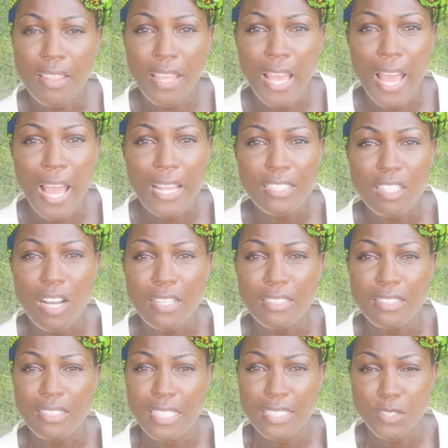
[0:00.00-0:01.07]
They had
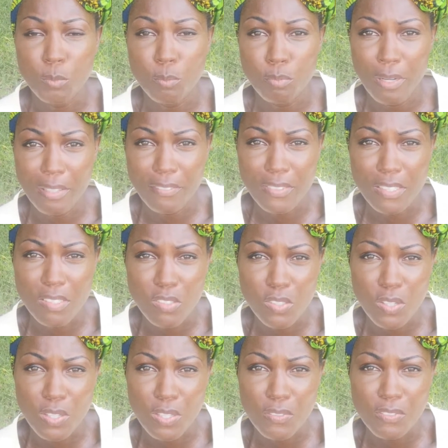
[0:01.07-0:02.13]
continental breakfast
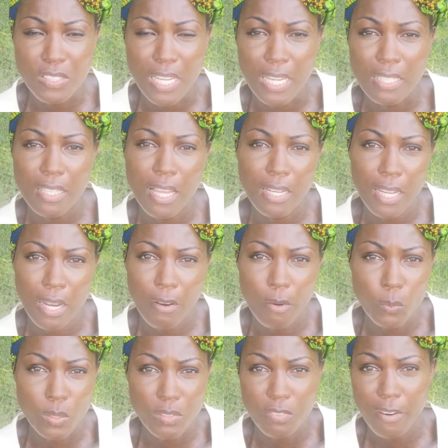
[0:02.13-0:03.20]
served, and that
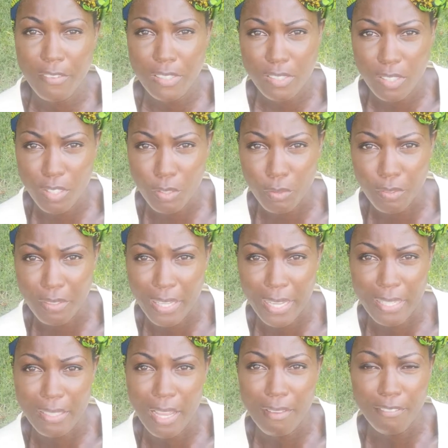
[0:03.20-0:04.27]
area was very secure,
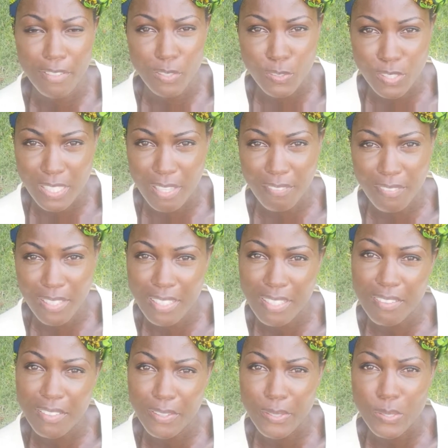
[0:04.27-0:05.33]
and I felt safe
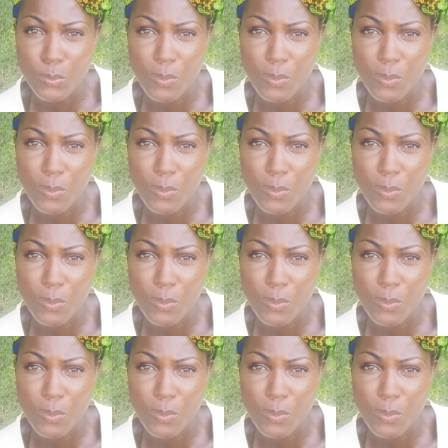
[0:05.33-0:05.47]
eating there as